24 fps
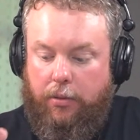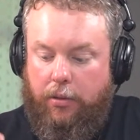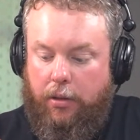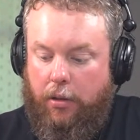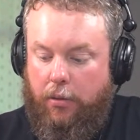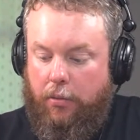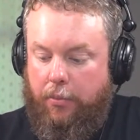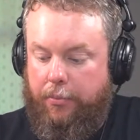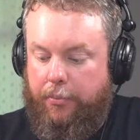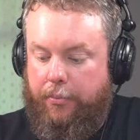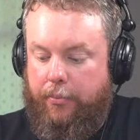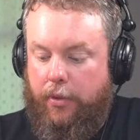
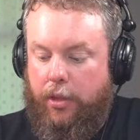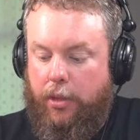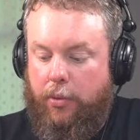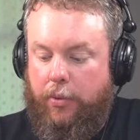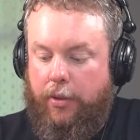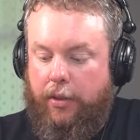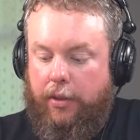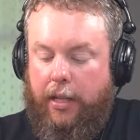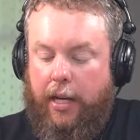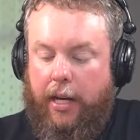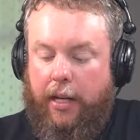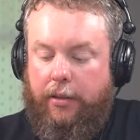So
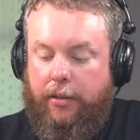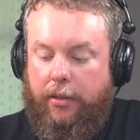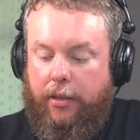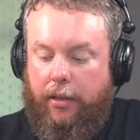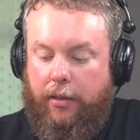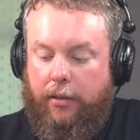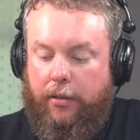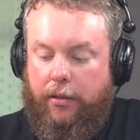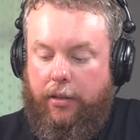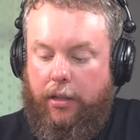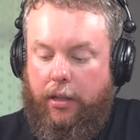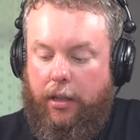with
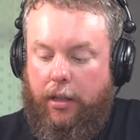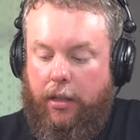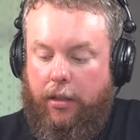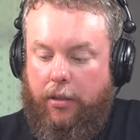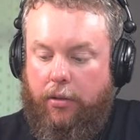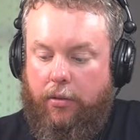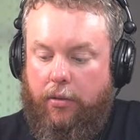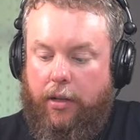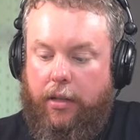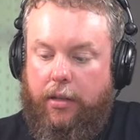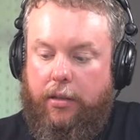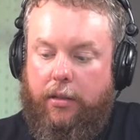1910,
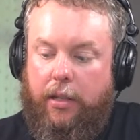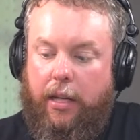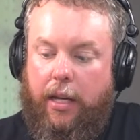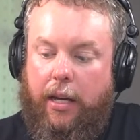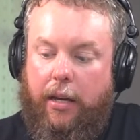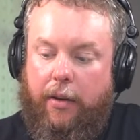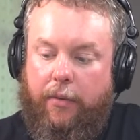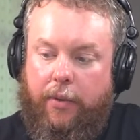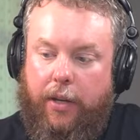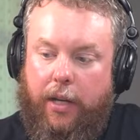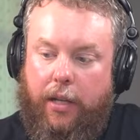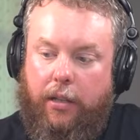the reason they
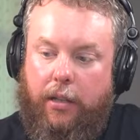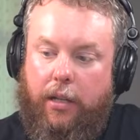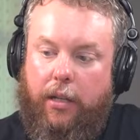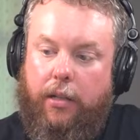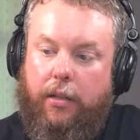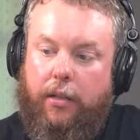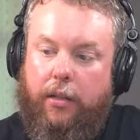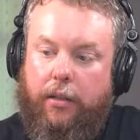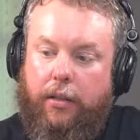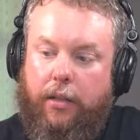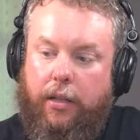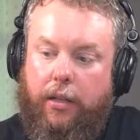have that
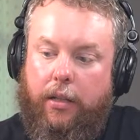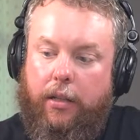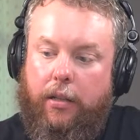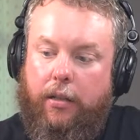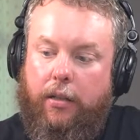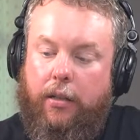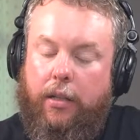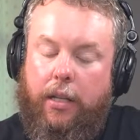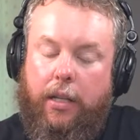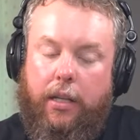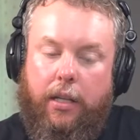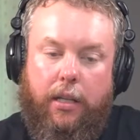year on
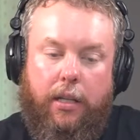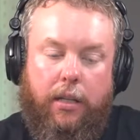here,